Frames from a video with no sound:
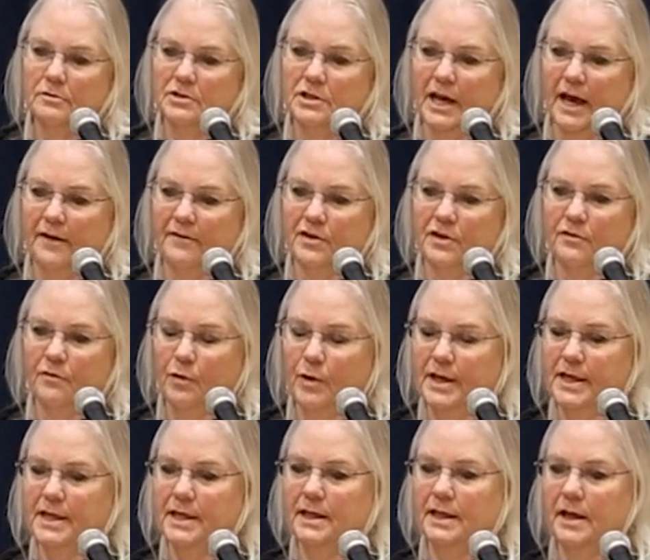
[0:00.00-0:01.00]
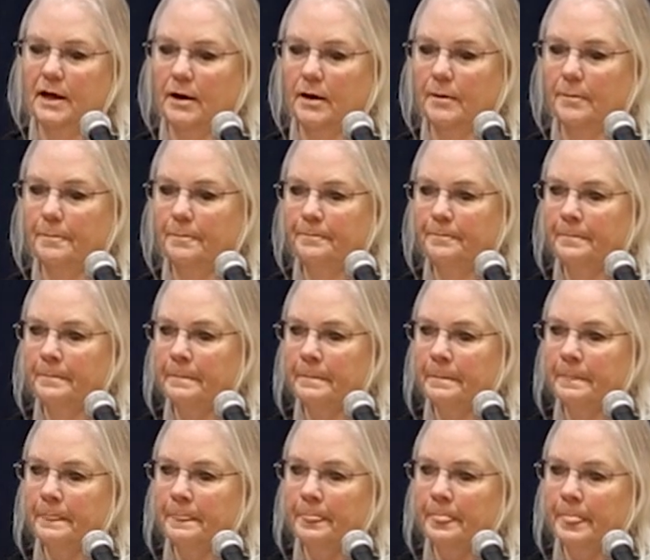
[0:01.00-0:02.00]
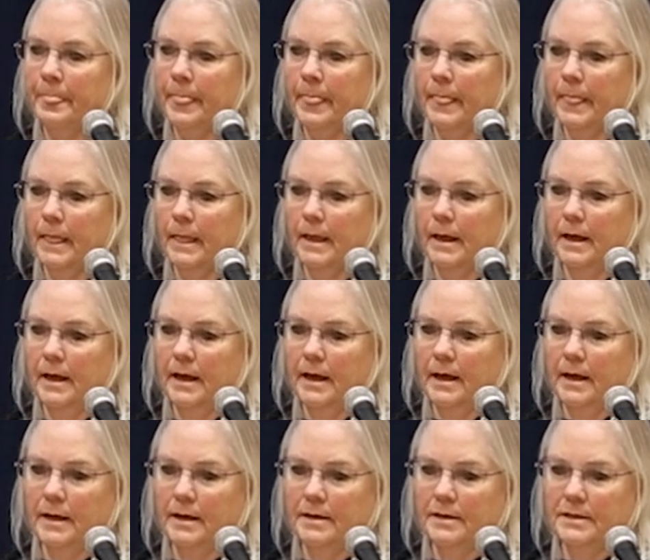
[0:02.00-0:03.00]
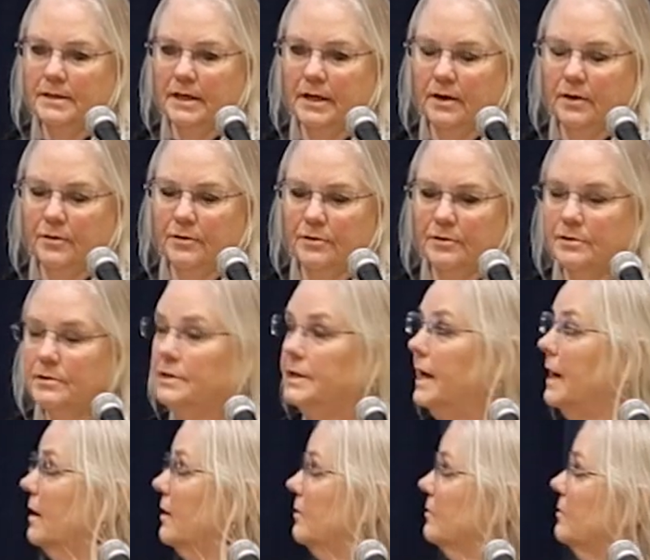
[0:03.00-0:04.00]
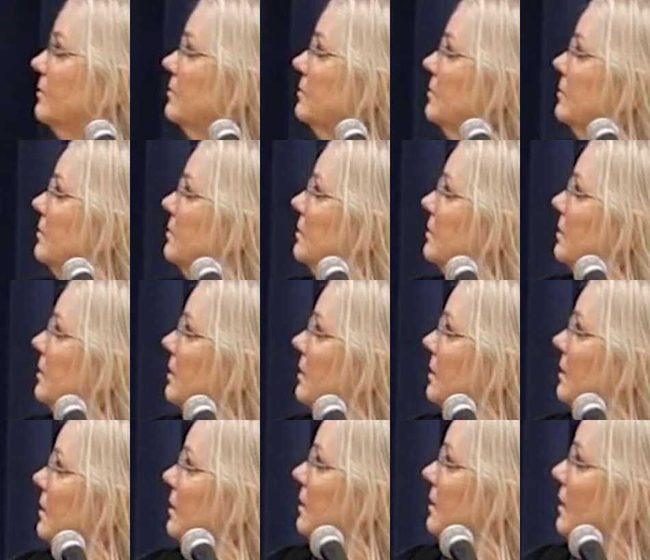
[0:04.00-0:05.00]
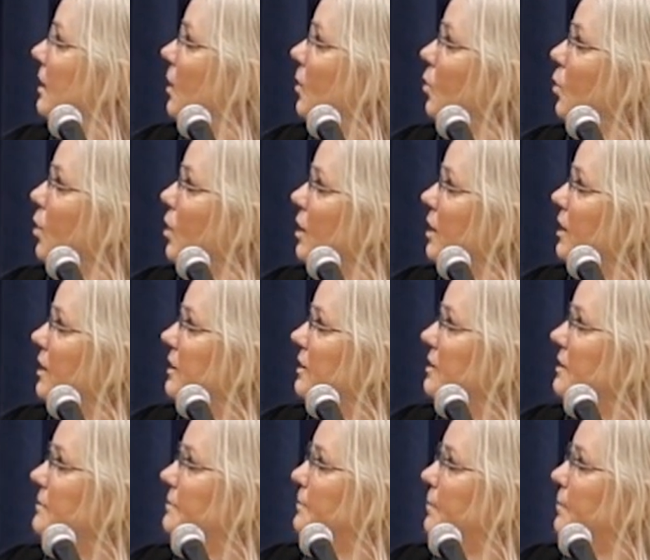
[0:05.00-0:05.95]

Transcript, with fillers: to have his voice in there, and it goes down awards,